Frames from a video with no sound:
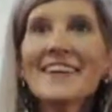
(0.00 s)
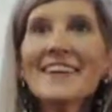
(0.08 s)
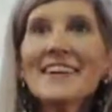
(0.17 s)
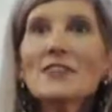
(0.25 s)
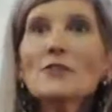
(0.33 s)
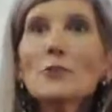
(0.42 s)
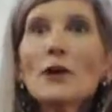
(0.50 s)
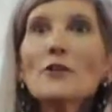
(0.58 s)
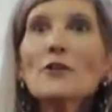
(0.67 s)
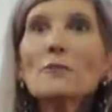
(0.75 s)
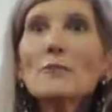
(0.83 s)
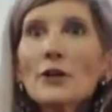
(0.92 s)
it's
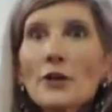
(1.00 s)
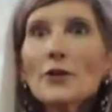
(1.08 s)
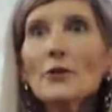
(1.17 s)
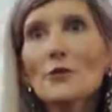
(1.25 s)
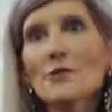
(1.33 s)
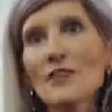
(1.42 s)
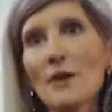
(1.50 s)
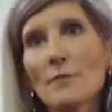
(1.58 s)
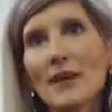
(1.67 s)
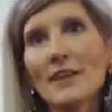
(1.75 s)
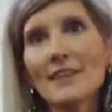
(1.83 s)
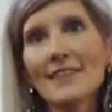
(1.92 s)
where the miracles come
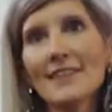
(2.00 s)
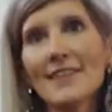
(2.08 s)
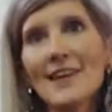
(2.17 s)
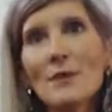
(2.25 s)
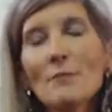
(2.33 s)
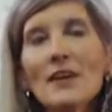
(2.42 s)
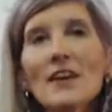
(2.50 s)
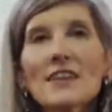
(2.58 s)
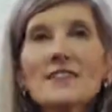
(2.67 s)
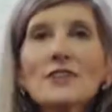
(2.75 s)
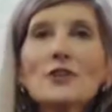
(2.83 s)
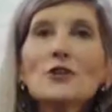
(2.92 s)
in.
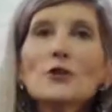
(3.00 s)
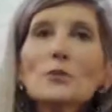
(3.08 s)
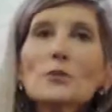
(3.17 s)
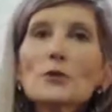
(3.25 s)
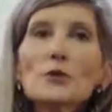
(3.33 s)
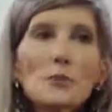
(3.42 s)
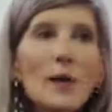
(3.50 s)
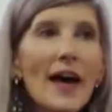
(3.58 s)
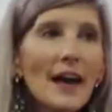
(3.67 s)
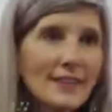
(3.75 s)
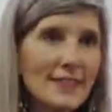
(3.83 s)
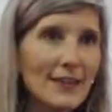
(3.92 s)
Because the new
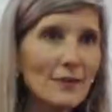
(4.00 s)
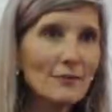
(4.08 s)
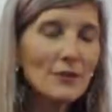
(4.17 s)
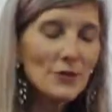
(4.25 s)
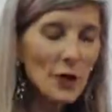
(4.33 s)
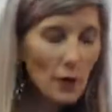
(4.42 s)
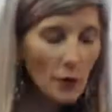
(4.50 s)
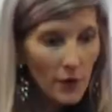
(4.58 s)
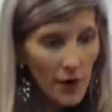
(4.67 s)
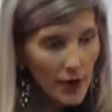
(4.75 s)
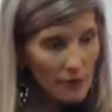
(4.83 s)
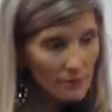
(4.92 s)
perspective,
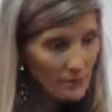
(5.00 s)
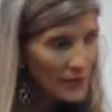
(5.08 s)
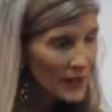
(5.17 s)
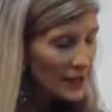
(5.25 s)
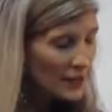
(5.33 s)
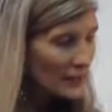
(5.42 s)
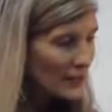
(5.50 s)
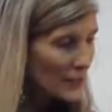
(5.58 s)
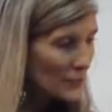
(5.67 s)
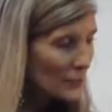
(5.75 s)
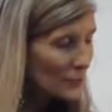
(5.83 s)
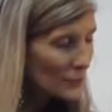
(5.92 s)
so
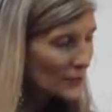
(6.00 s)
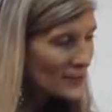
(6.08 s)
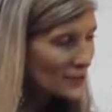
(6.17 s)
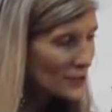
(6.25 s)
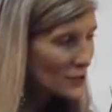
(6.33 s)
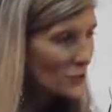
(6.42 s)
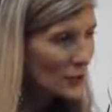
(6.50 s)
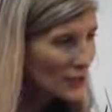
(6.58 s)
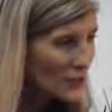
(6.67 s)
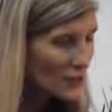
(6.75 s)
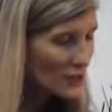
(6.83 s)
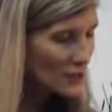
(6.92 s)
there was a
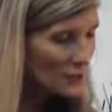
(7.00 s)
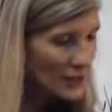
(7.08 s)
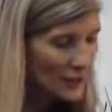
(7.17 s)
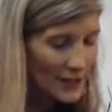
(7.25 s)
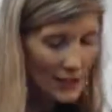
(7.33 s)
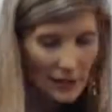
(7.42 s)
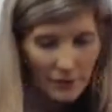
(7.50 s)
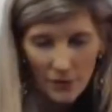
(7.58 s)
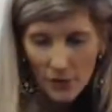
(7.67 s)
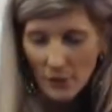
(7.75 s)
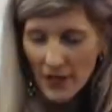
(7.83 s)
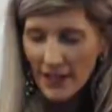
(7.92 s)
situation going on
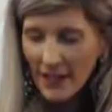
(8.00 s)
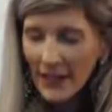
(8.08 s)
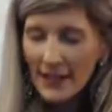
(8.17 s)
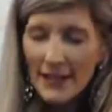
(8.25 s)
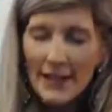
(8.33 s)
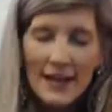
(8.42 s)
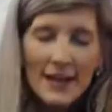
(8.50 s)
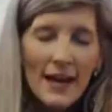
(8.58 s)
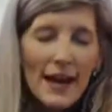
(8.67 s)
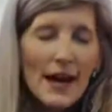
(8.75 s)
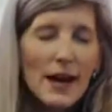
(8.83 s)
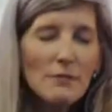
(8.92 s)
over the weekend,
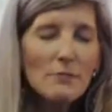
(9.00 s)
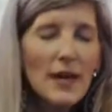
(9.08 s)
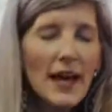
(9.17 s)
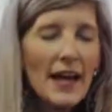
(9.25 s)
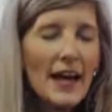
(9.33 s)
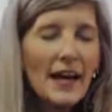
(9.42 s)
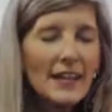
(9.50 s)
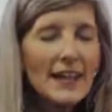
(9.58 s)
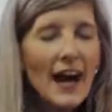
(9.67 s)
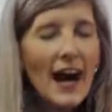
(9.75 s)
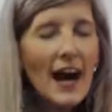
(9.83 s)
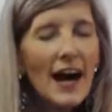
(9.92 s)

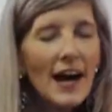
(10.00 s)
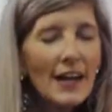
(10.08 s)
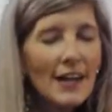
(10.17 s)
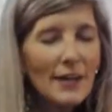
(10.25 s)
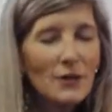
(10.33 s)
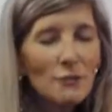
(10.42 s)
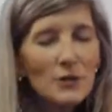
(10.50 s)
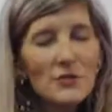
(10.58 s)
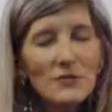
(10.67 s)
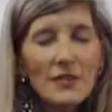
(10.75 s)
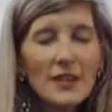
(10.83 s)
and I was